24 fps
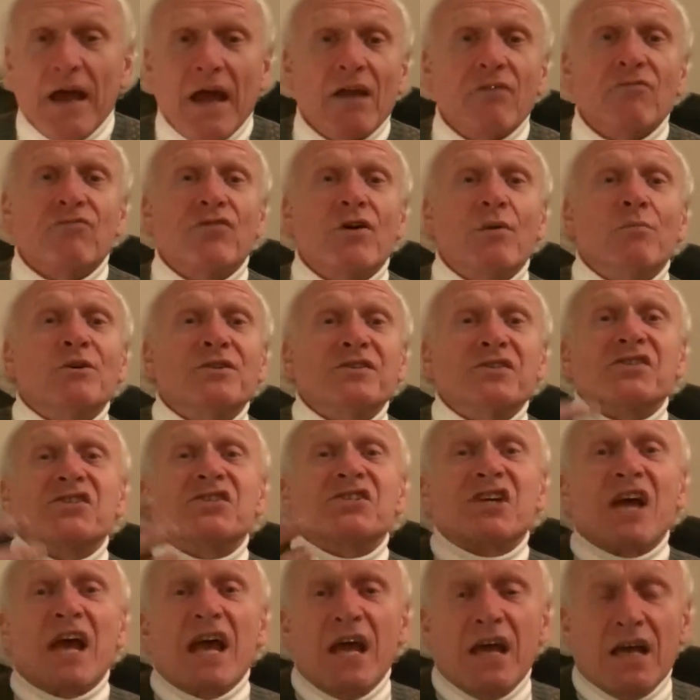and from a
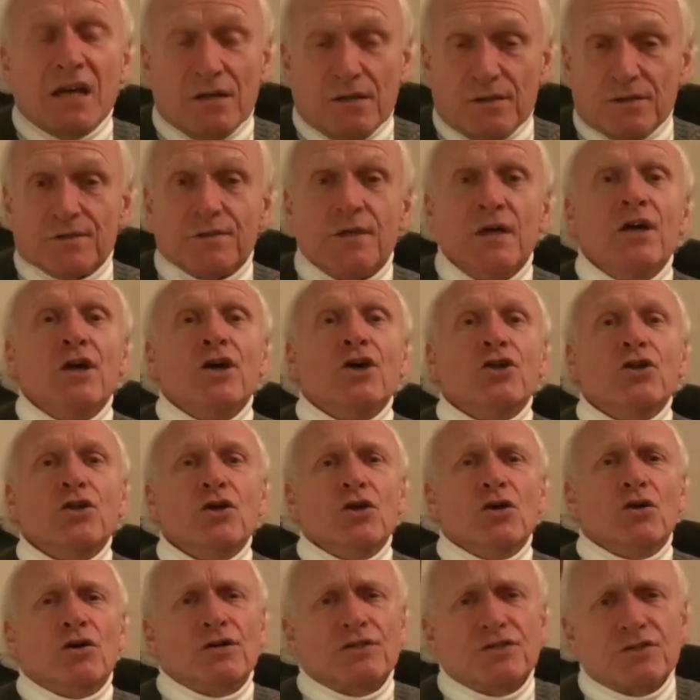sale to
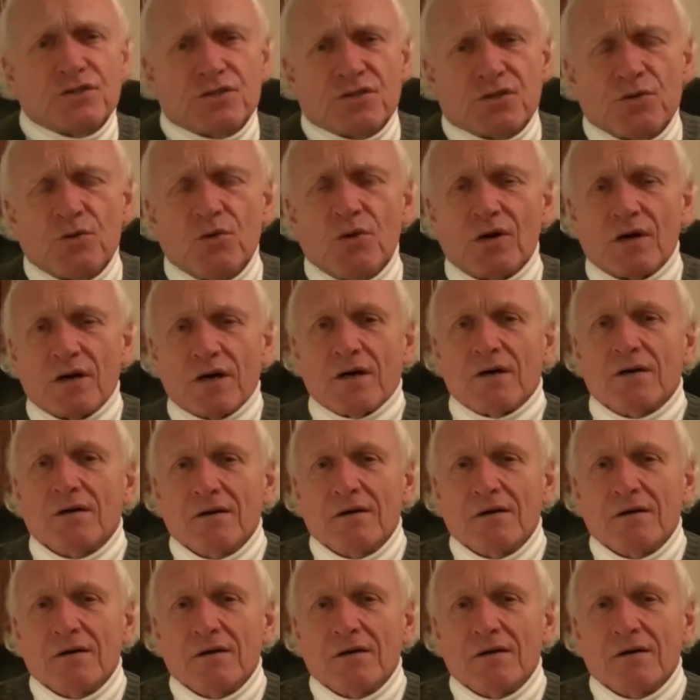your store.